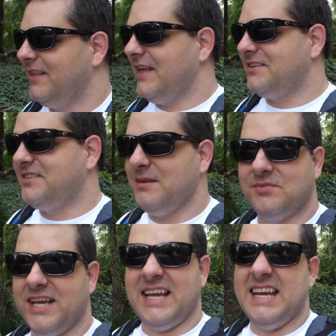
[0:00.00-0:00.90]
that
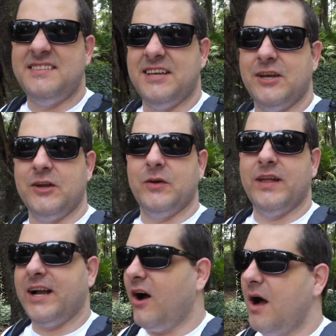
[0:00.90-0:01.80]
seems like easy to do.
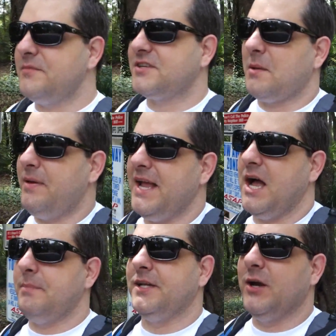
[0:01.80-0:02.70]
Like, oh, I'm just gonna pick
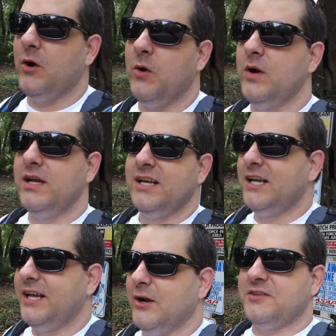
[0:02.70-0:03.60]
up and go,
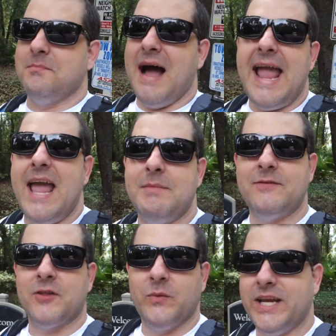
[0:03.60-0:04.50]
you know, to Miami
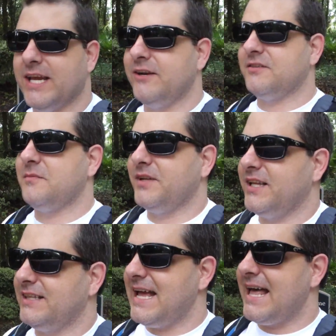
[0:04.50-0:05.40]
for the weekend or something
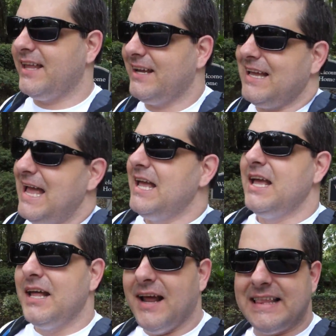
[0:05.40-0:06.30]
like that. Like,
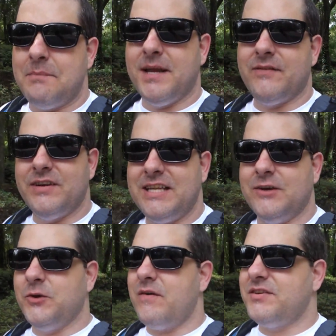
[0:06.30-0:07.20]
not that big of a deal.
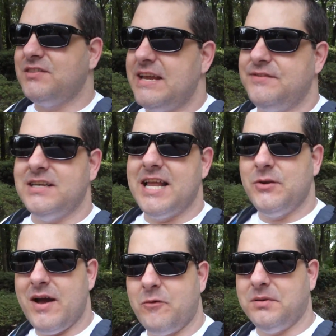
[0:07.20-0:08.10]
You have a safety net,
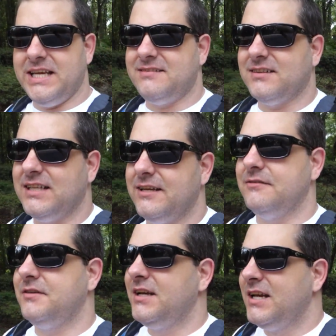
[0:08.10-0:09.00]
you have a place to
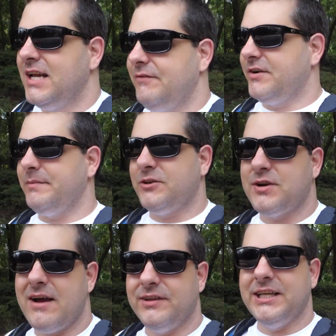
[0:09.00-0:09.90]
live. If you're gonna be
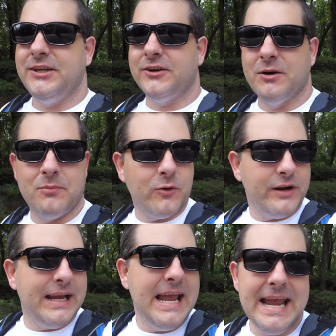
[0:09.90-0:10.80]
traveling Europe or
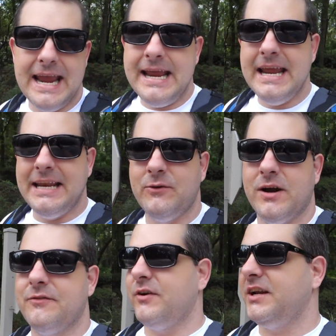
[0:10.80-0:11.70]

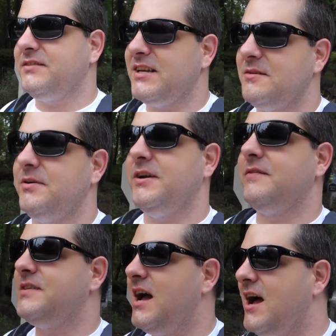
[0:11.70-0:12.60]
anywhere for an extended period
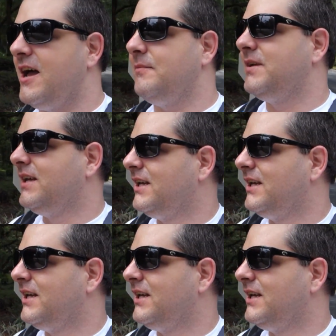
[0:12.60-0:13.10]
of time,